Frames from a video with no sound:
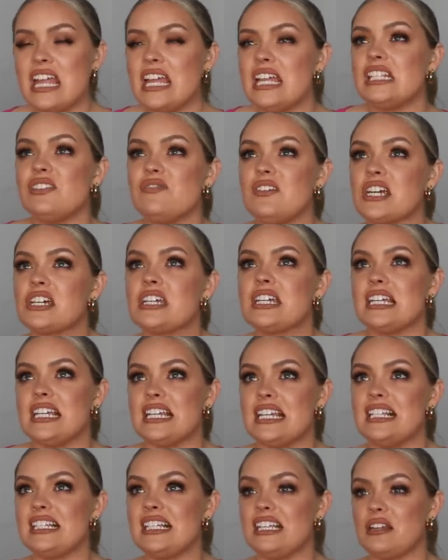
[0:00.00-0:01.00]
it's very
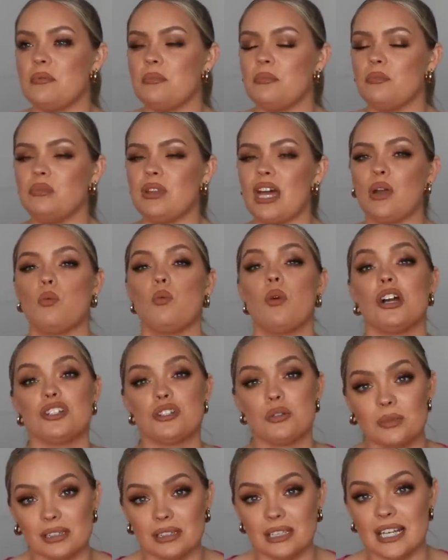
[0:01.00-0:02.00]
easy to like want
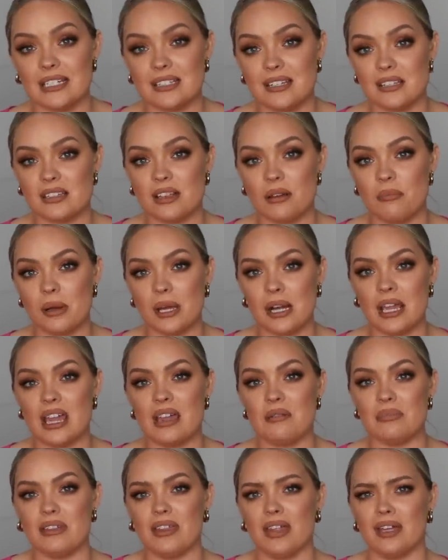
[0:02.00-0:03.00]
to relate to somebody
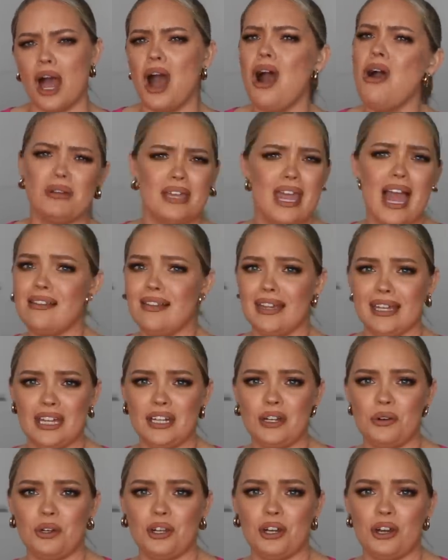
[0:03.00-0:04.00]
and be like oh yeah like
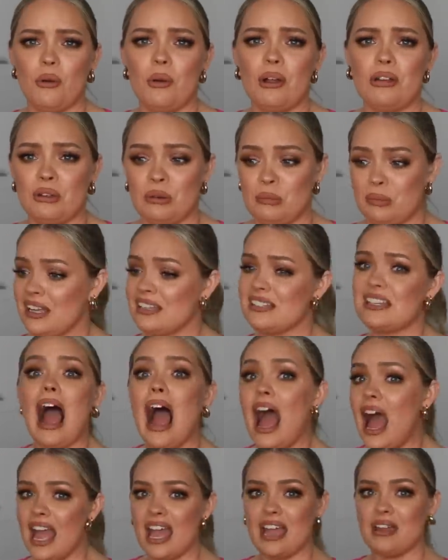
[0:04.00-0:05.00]
i know what you're going through because
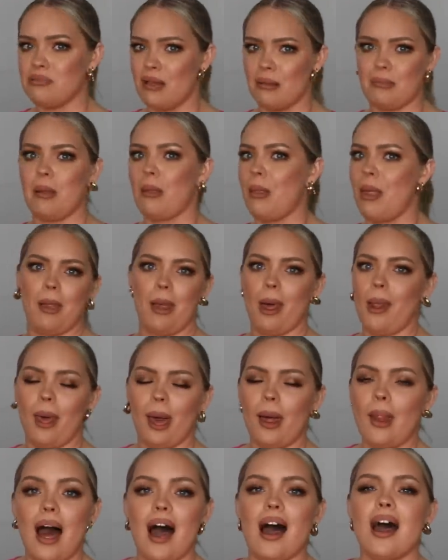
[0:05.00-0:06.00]
i blah blah blah blah
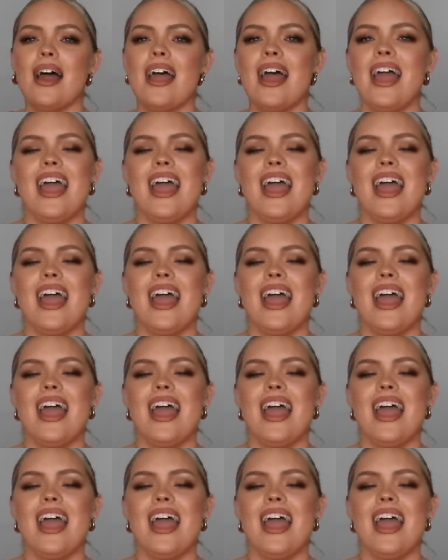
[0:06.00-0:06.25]
blah blah